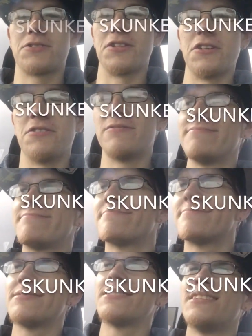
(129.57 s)
so
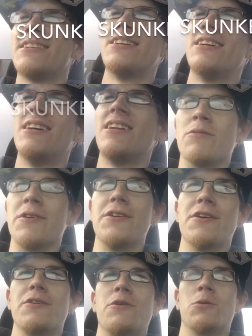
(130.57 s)
we
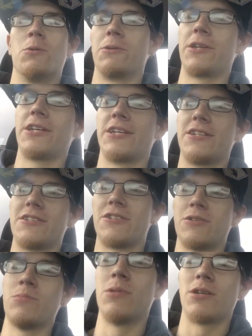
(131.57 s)
don't know what we're getting
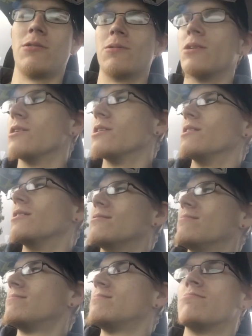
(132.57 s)
into, but we're
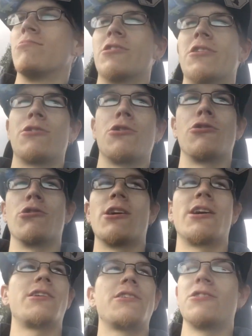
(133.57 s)
gonna go
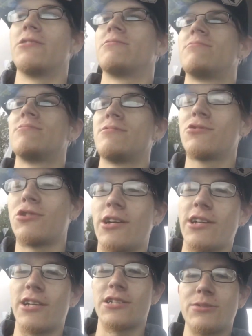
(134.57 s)
grind and try
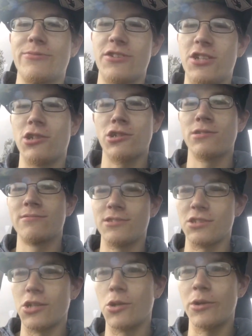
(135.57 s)
to catch some fish.
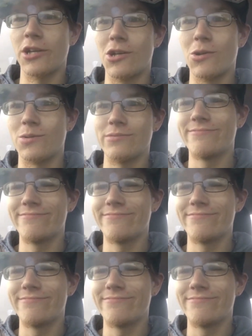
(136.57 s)
So here we go.